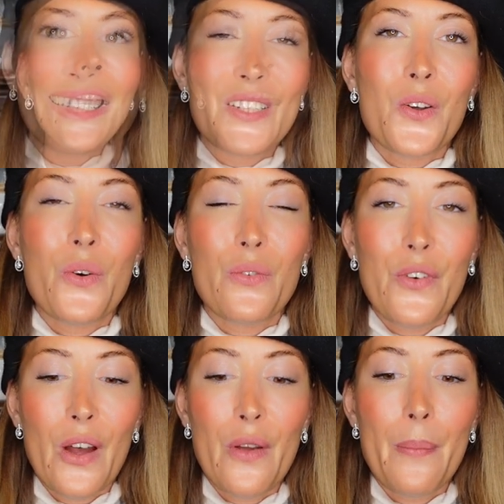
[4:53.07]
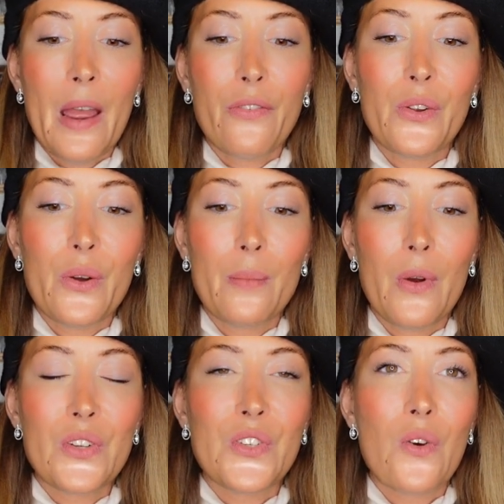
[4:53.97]
So for the perfume
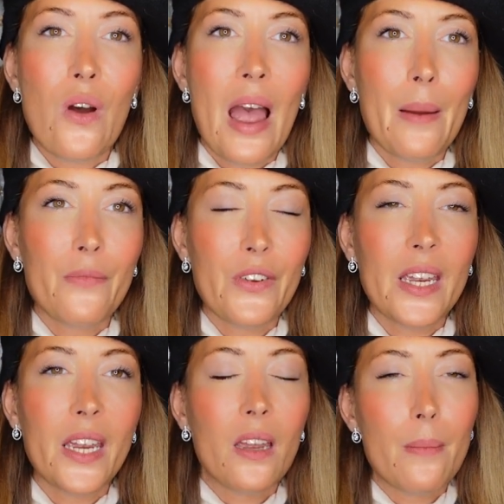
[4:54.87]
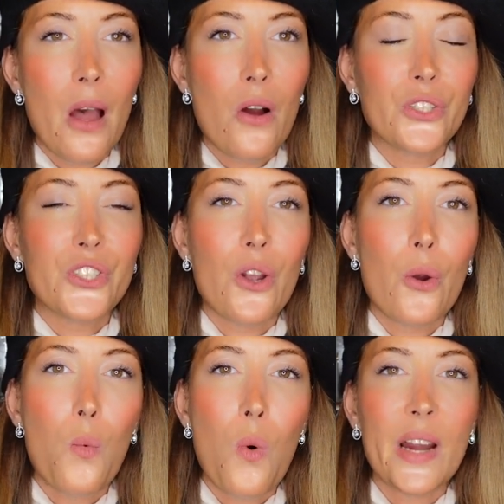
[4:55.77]
also, I'm thinking about a
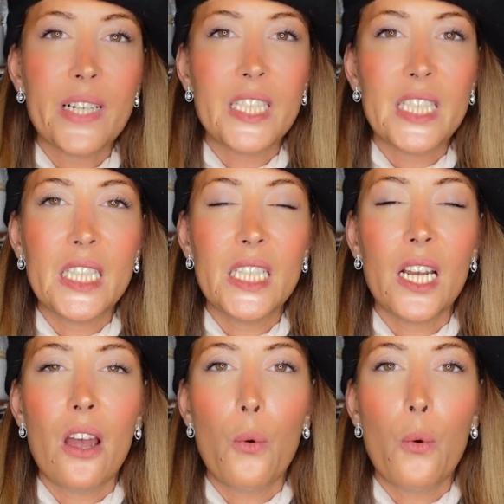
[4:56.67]
whitey